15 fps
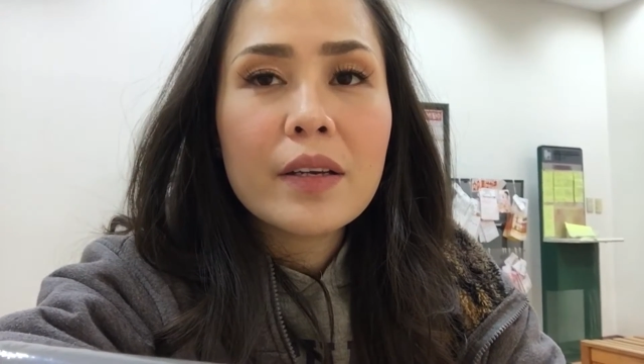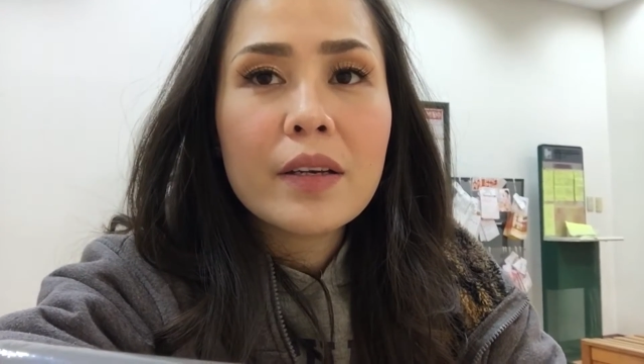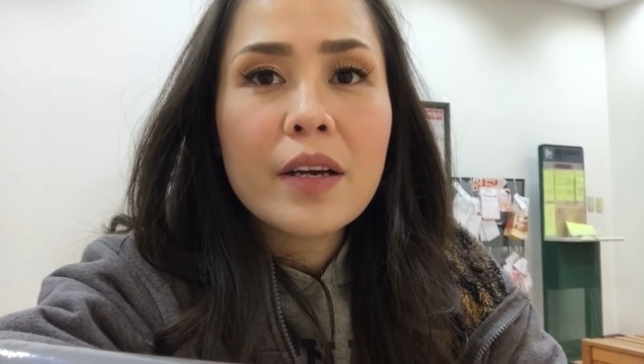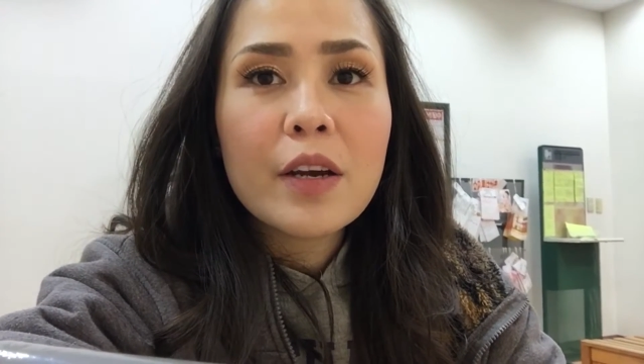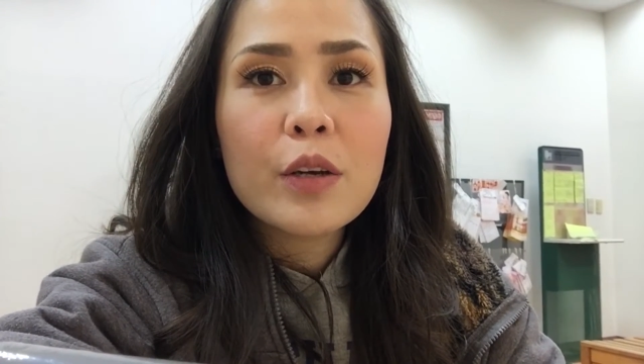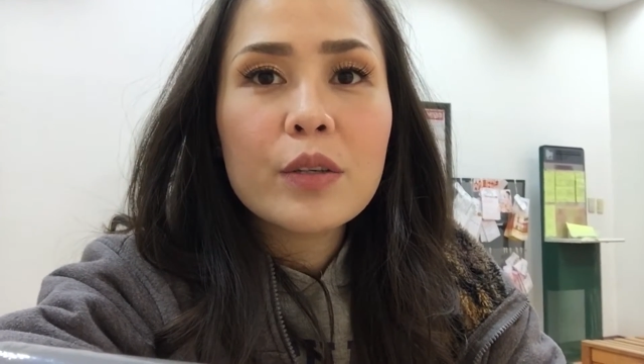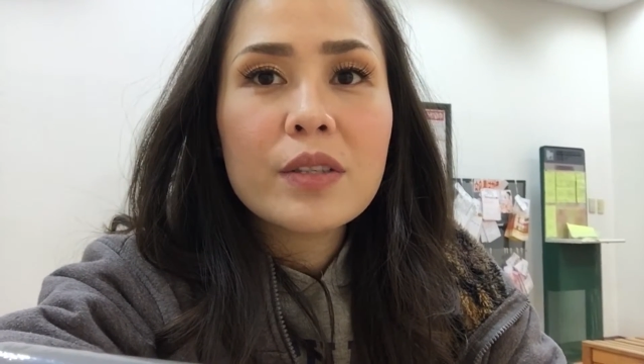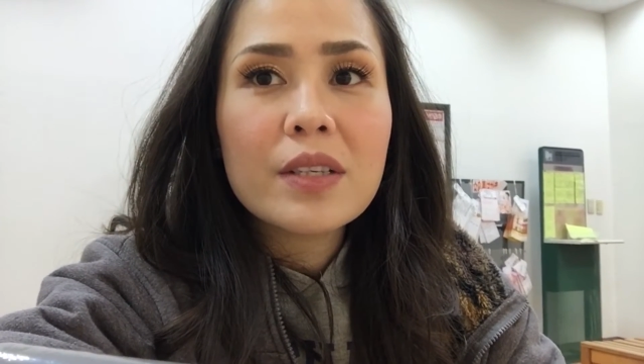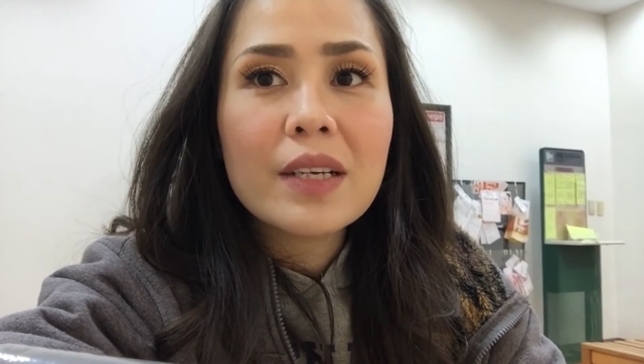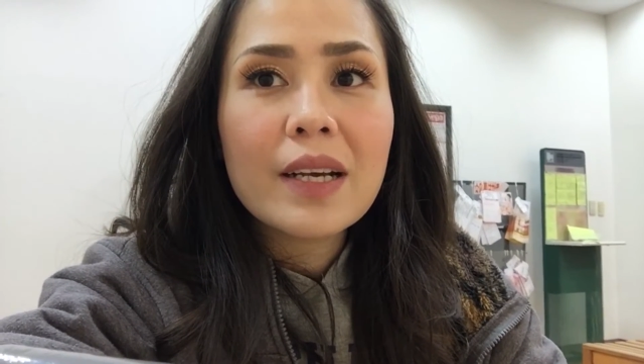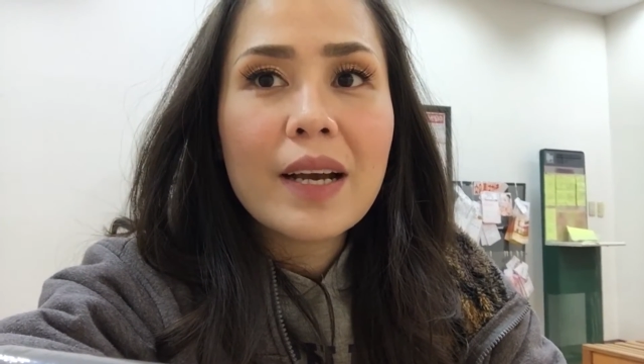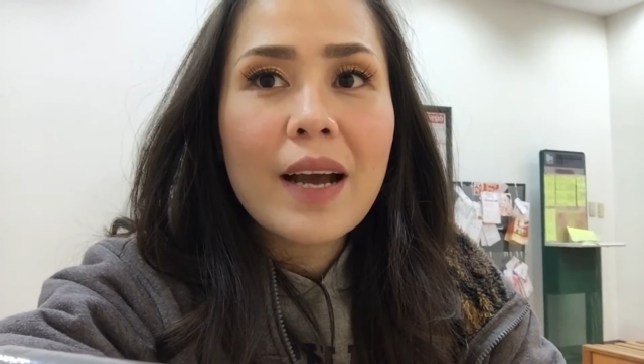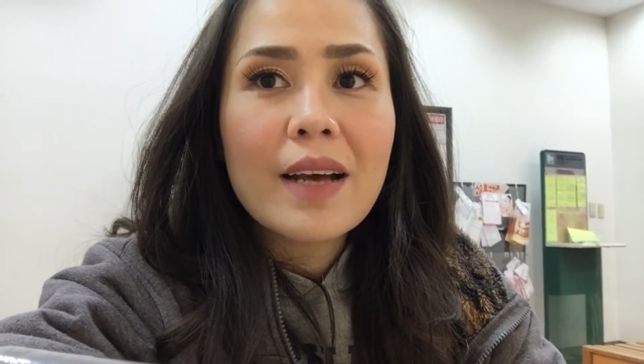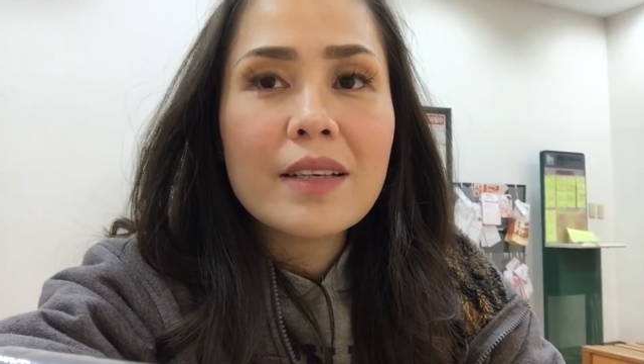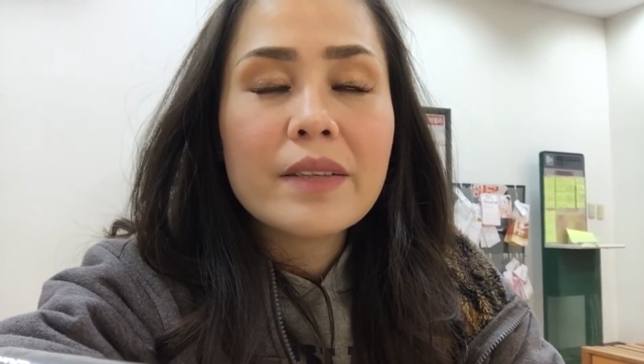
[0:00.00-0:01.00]
kerosene
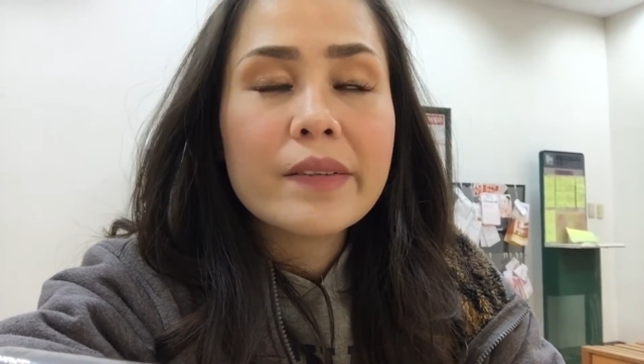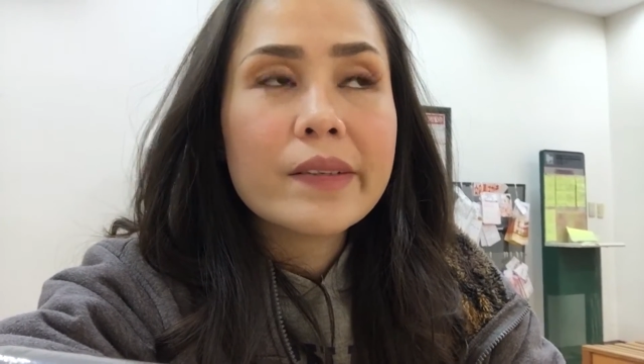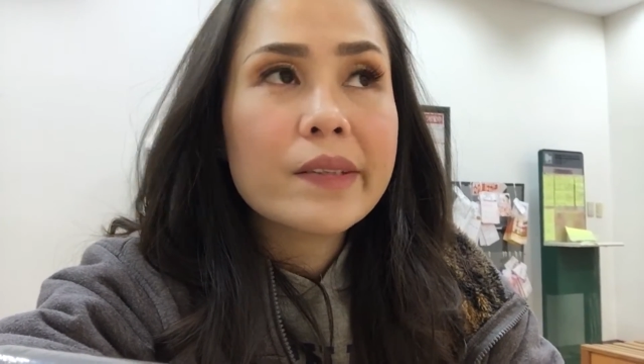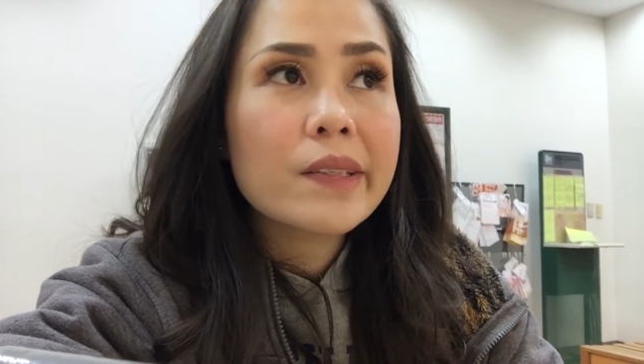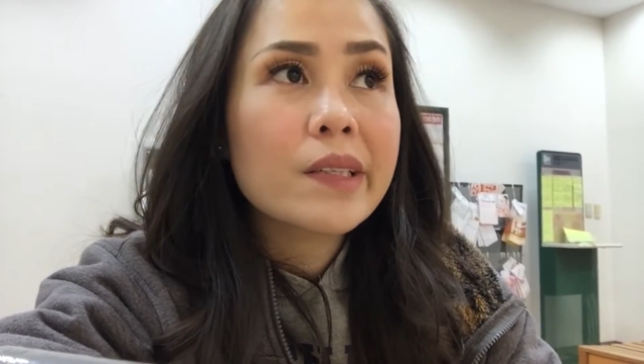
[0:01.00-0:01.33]
gas.